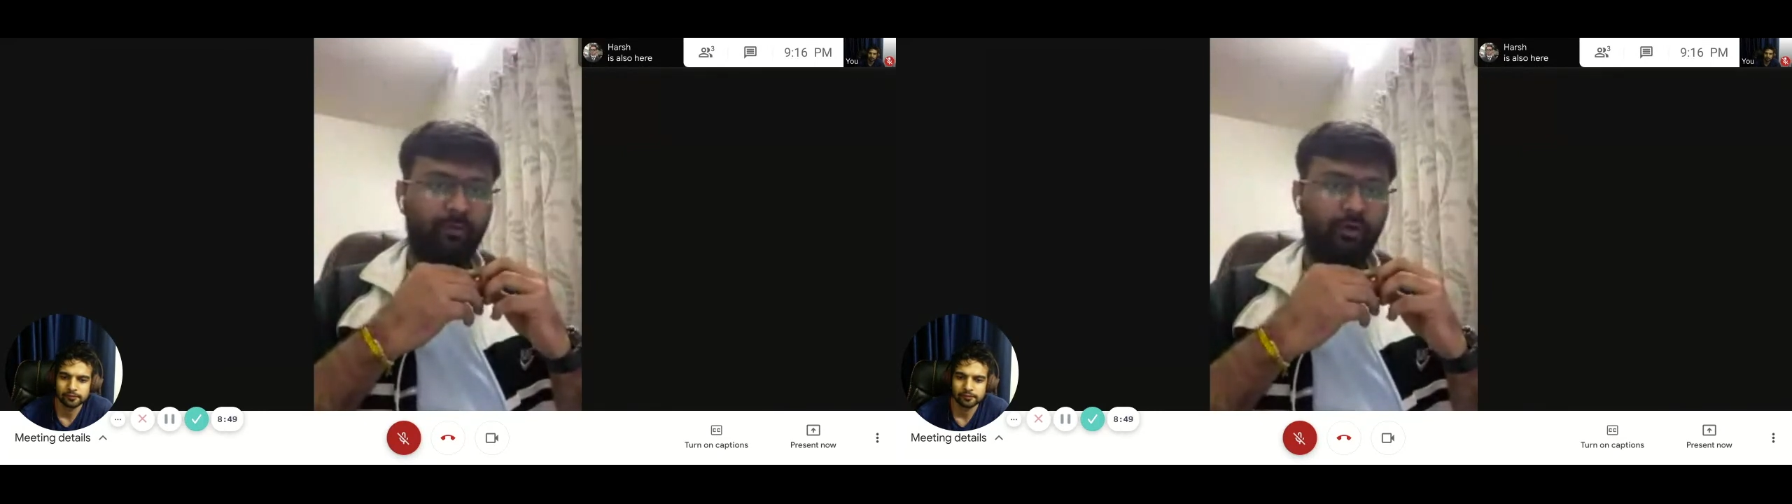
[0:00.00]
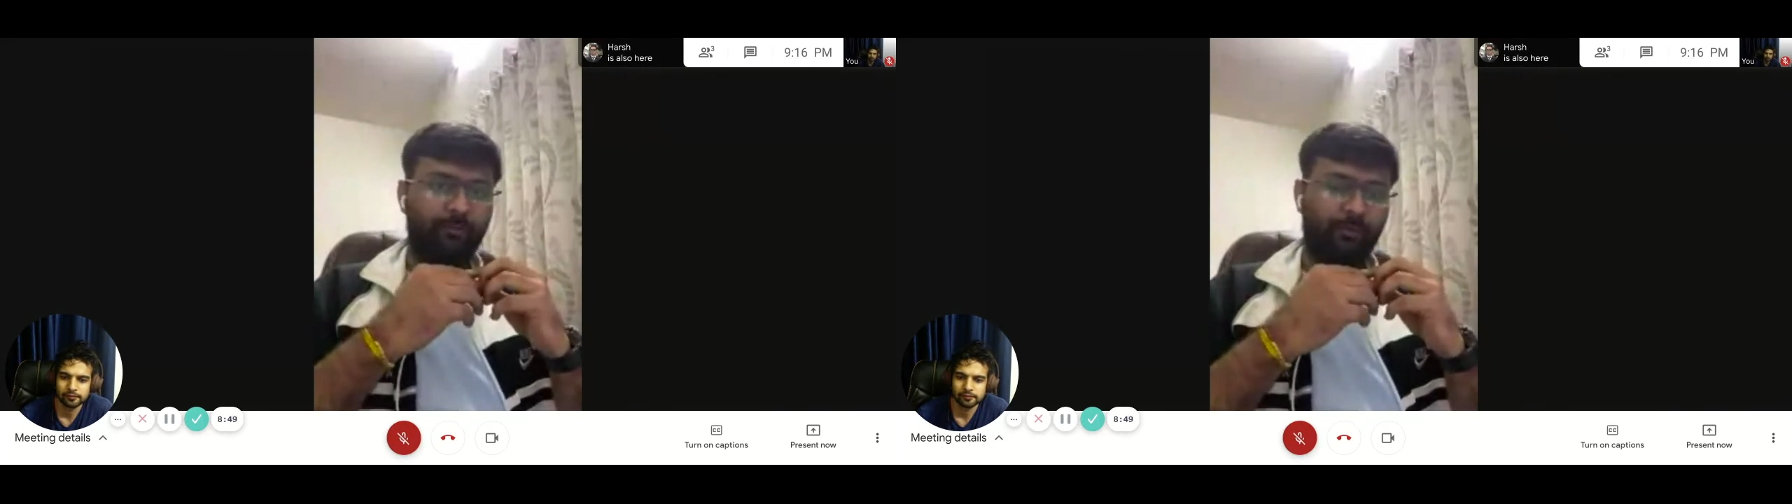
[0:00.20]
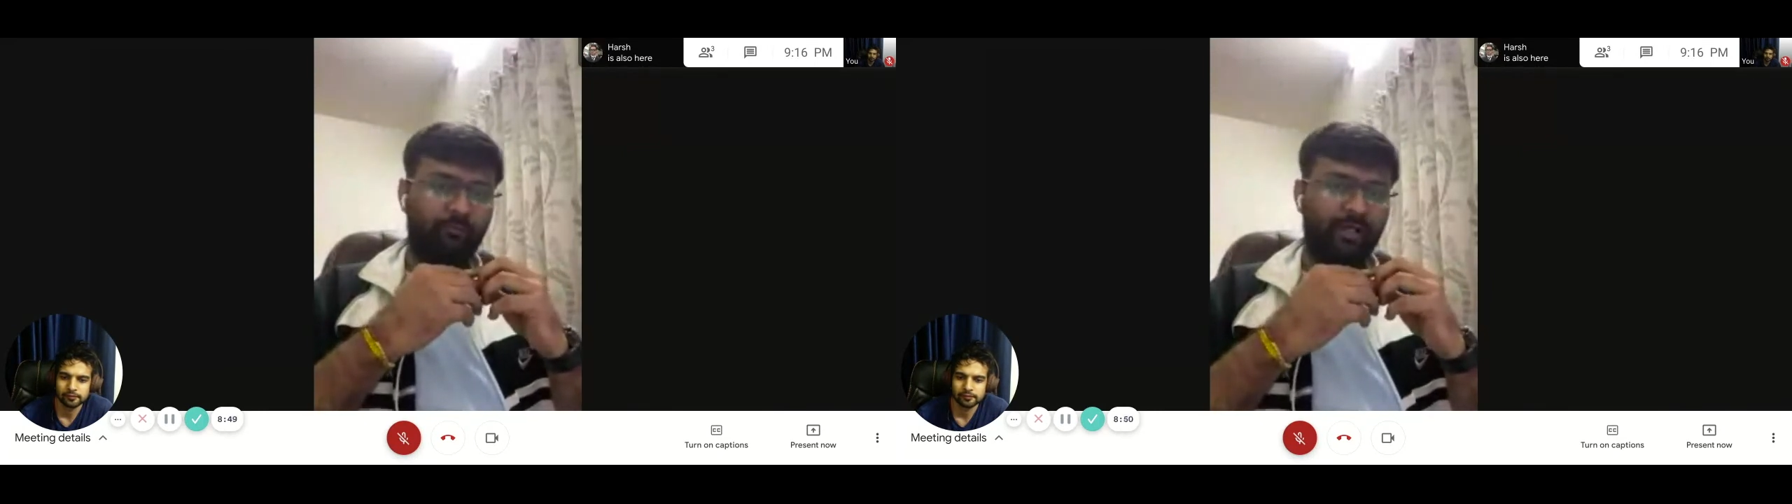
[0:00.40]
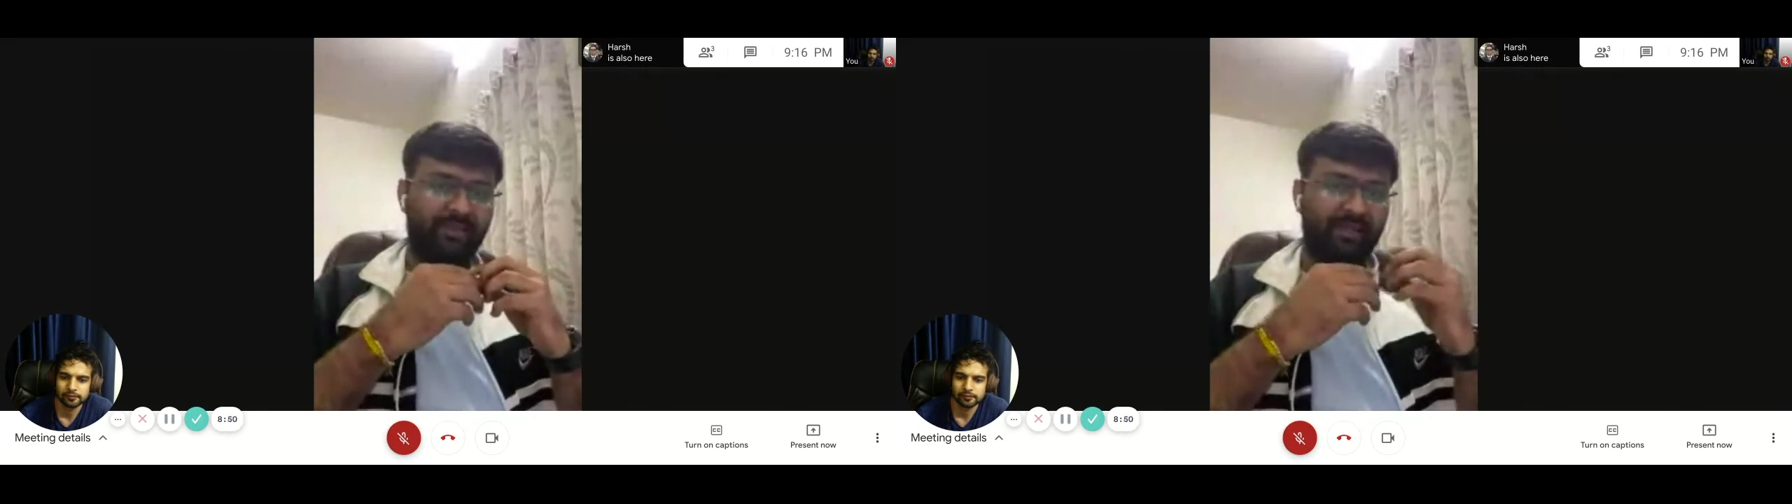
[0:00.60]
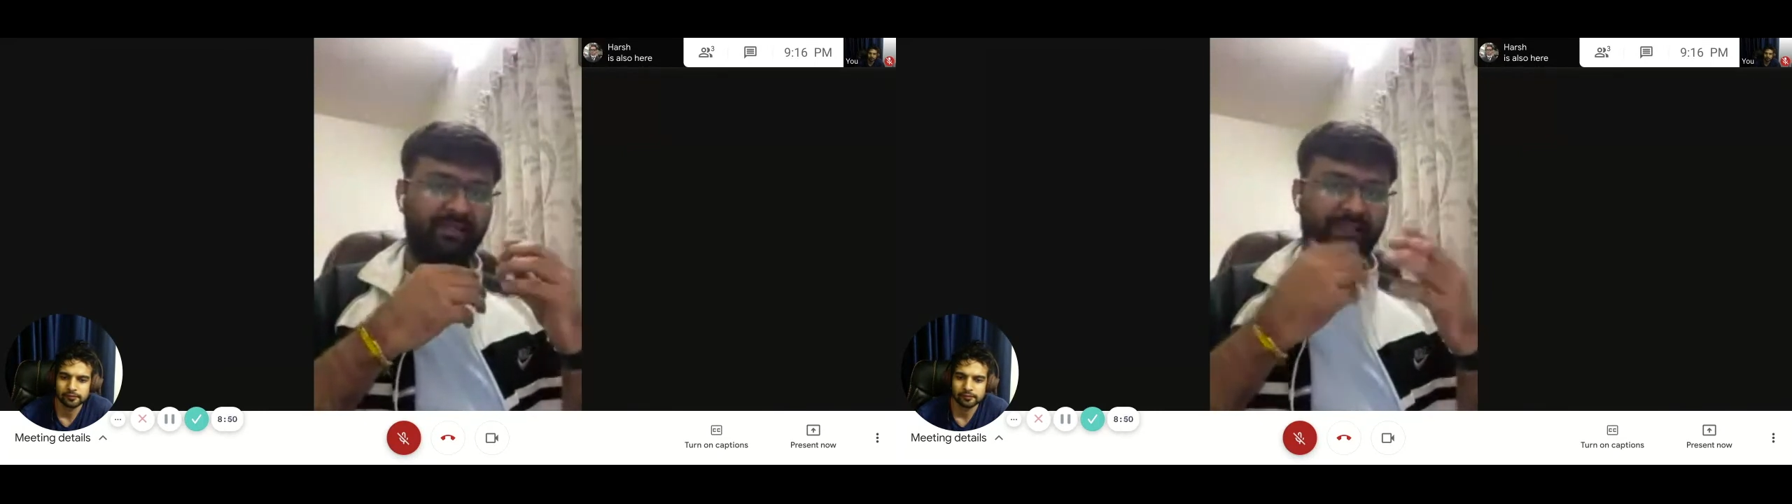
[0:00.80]
blog from where
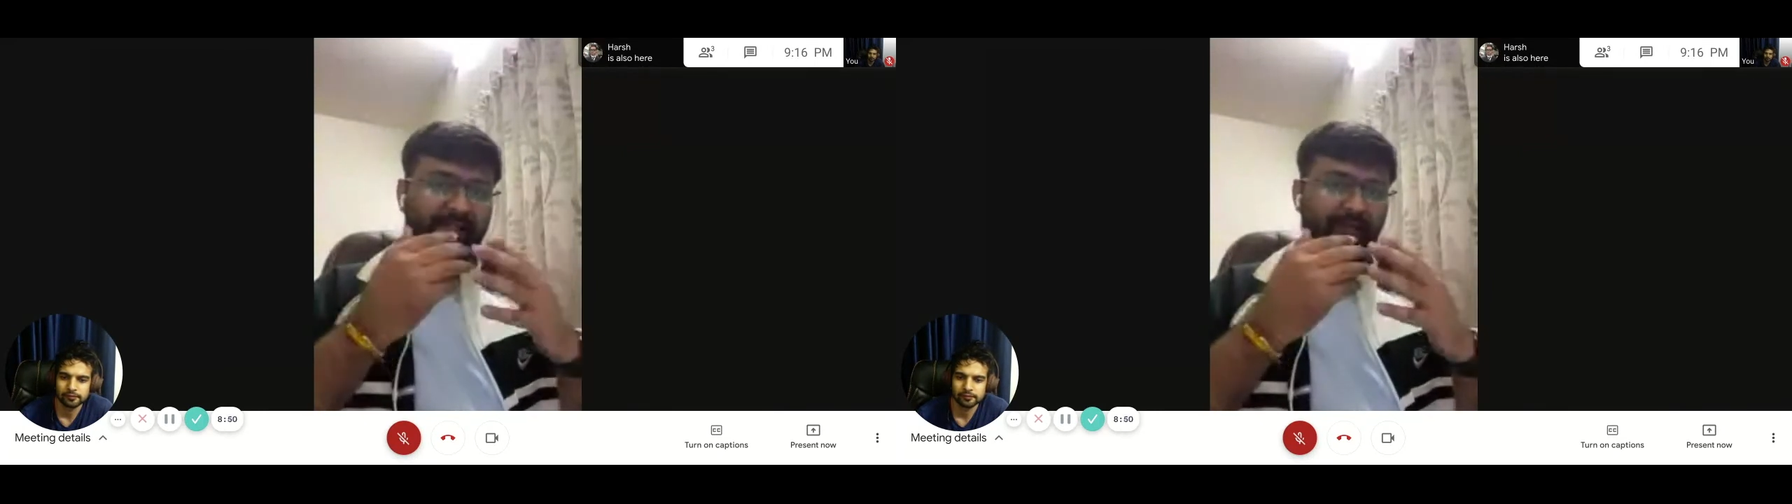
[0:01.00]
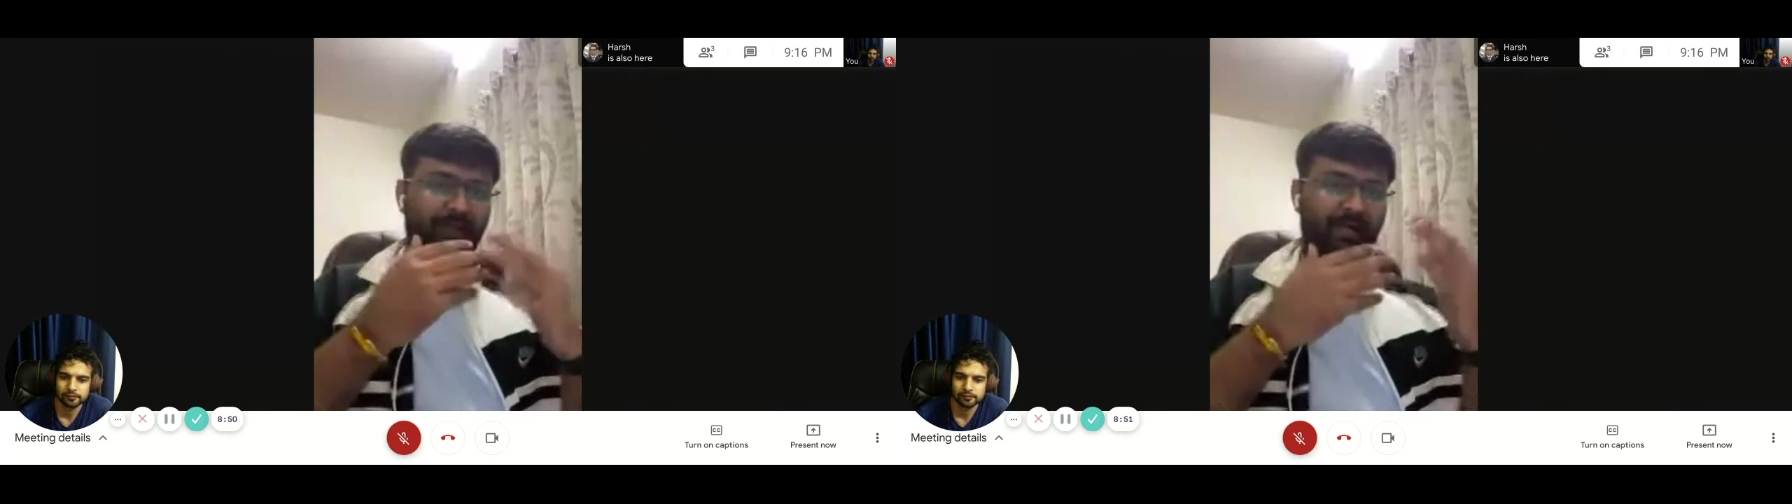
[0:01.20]
they read,